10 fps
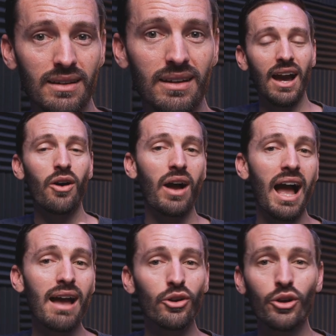Now,
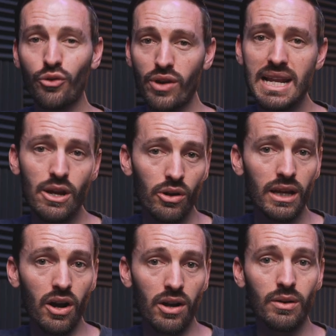I learned really early
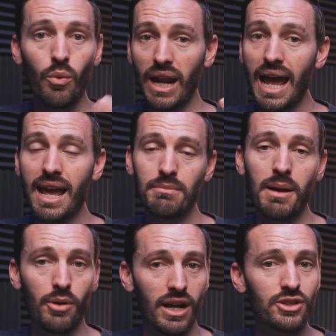on when I had my
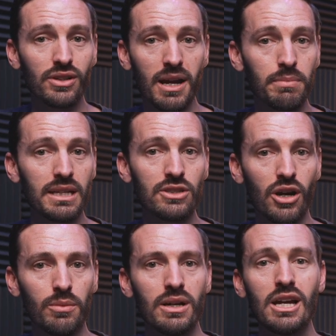production company
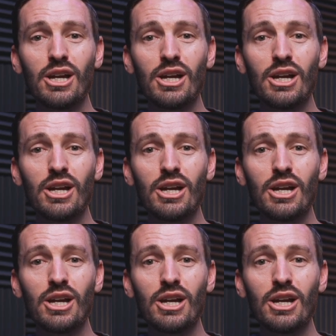job